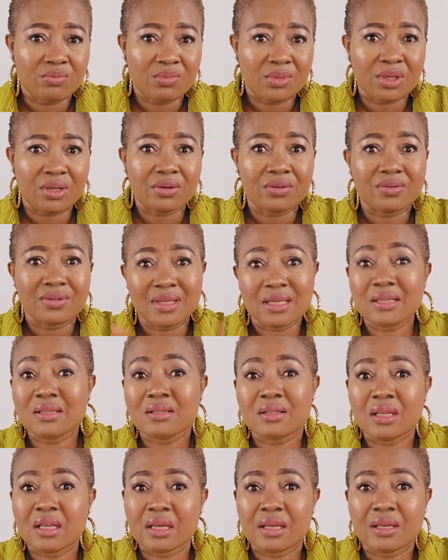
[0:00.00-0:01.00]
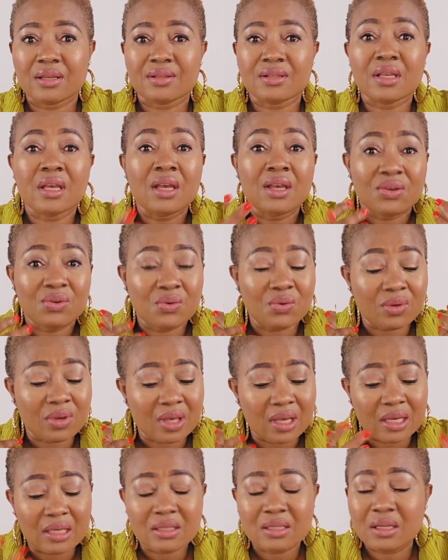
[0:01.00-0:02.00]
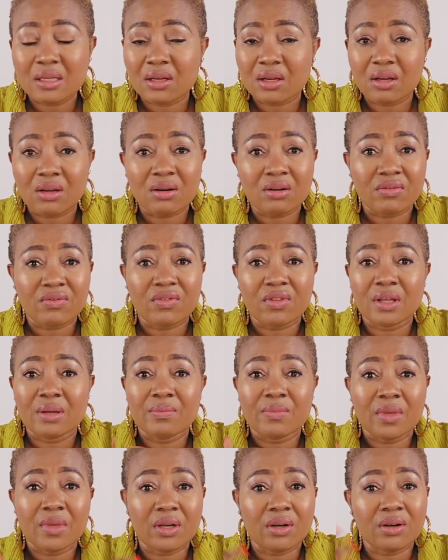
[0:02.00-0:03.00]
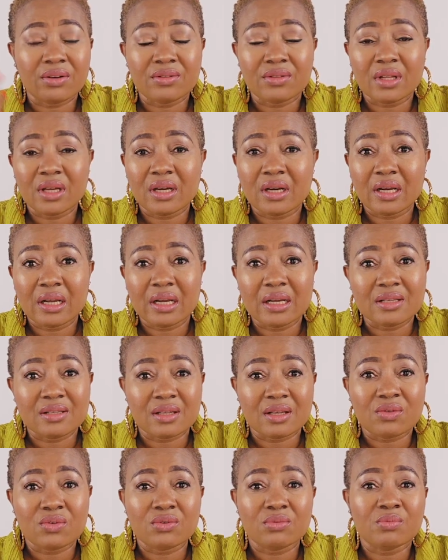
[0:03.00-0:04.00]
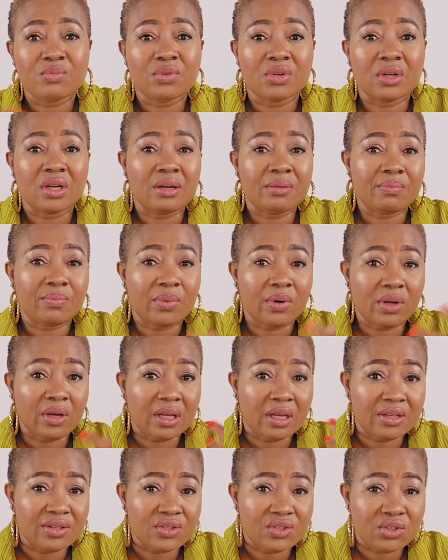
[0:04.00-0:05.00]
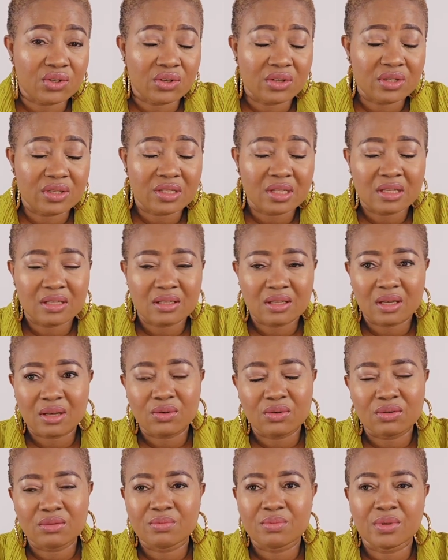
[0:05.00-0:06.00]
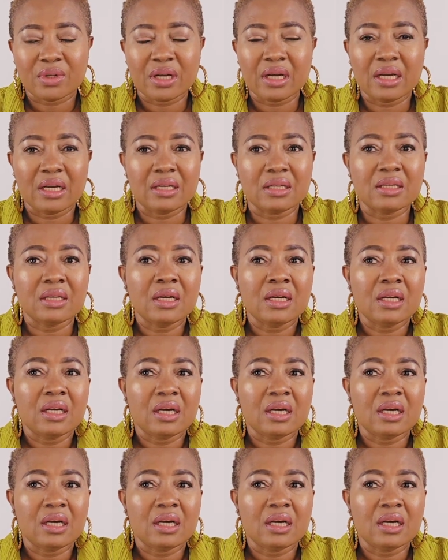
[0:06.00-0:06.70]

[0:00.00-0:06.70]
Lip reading: Because these days you get a lot of them. The Ordinary has a good brand, Paula's Choice has a good brand,